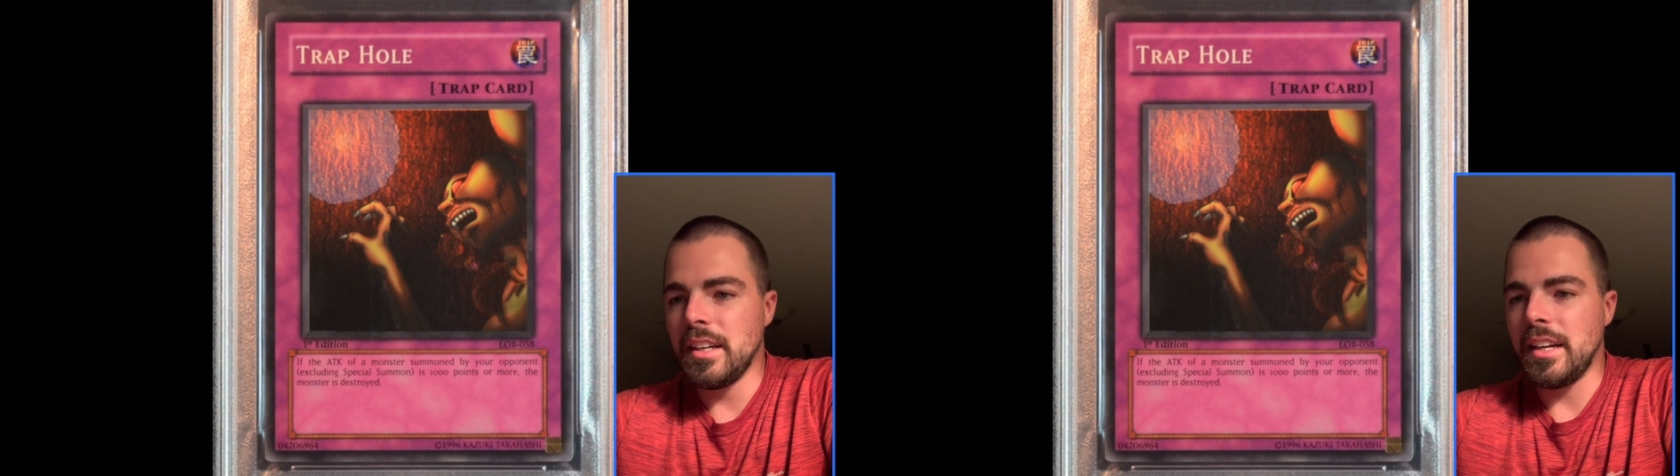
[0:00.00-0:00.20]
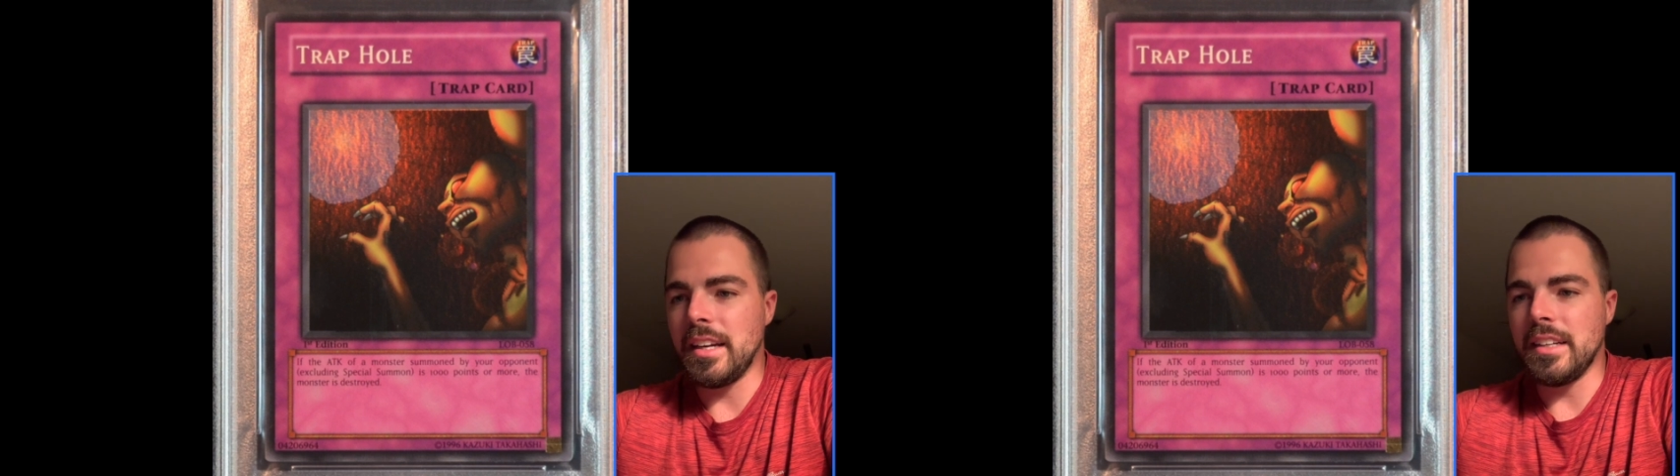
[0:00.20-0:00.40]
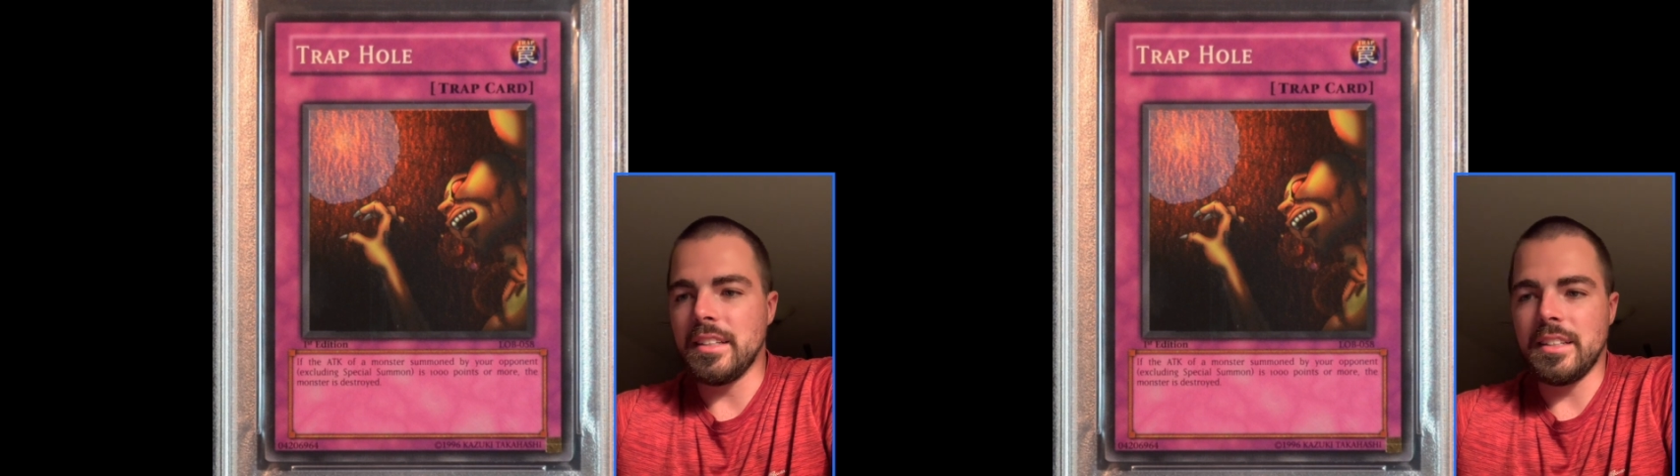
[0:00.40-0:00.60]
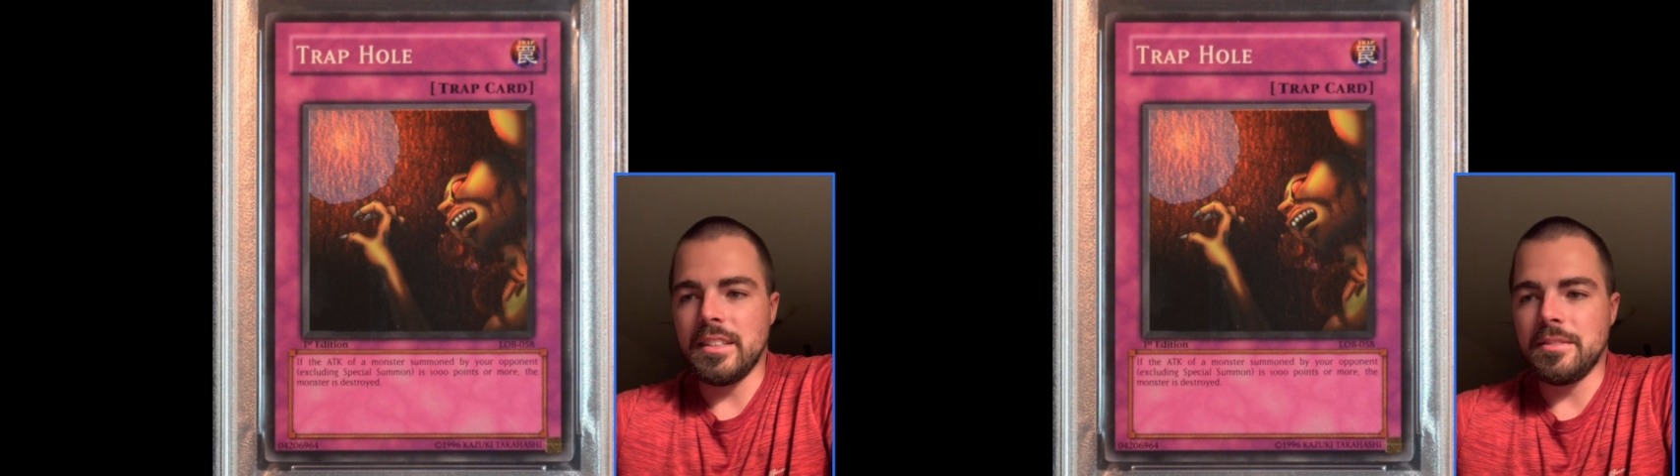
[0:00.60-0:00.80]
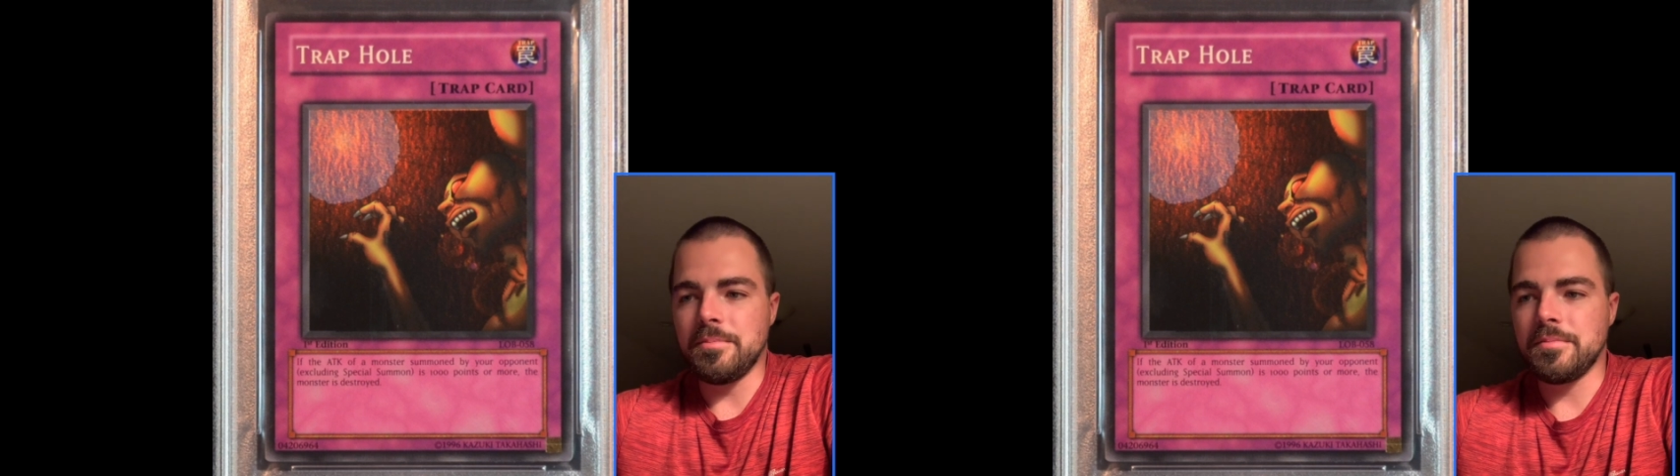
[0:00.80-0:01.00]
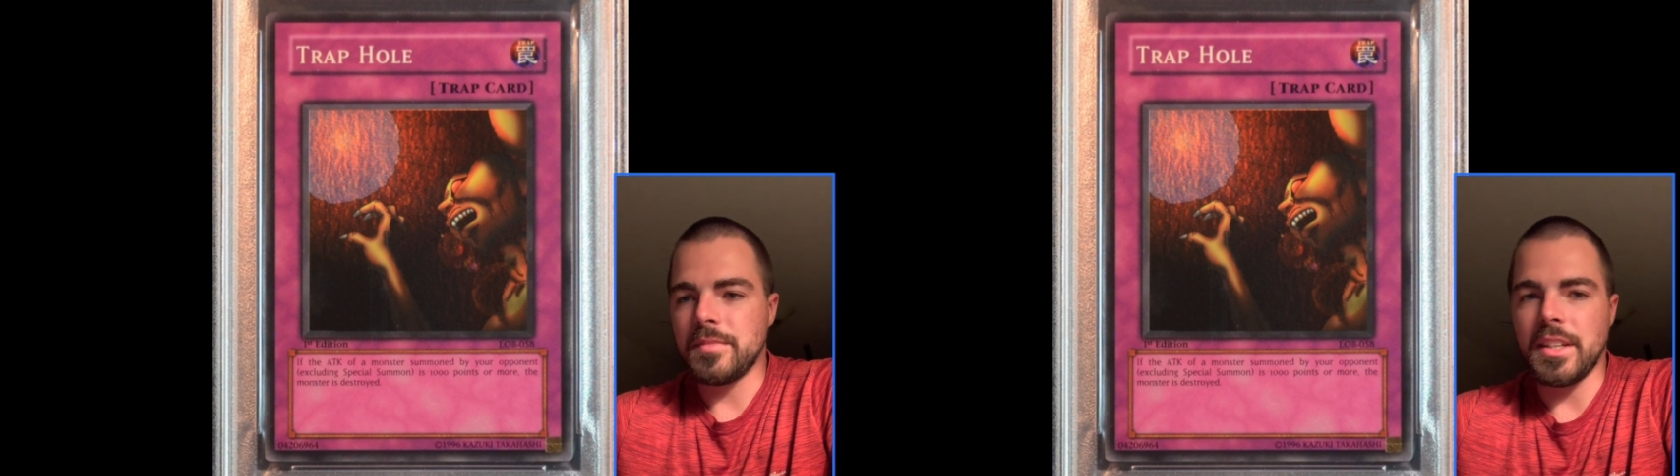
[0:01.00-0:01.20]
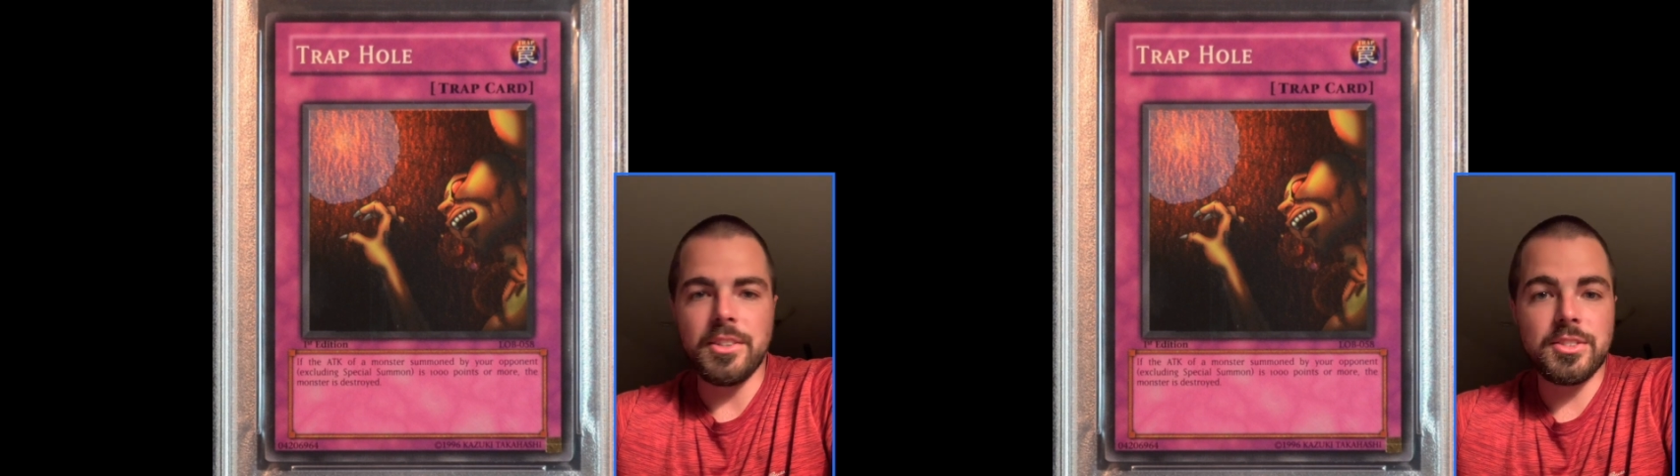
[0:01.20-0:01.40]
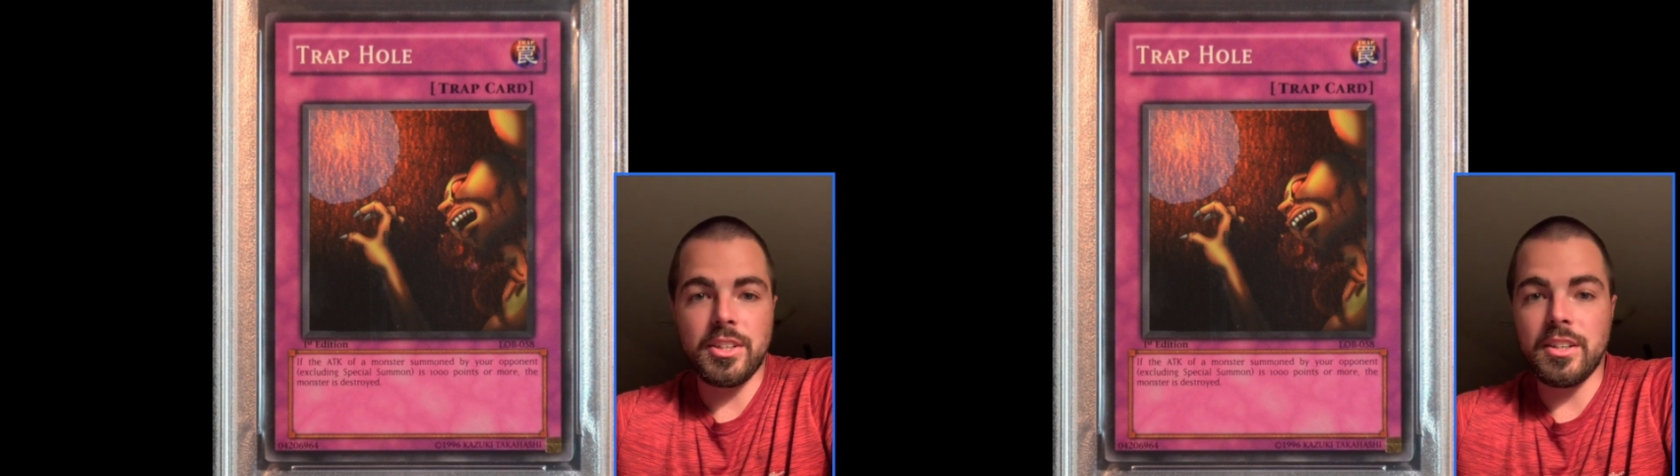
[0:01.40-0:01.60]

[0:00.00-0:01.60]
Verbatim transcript: And um, I used it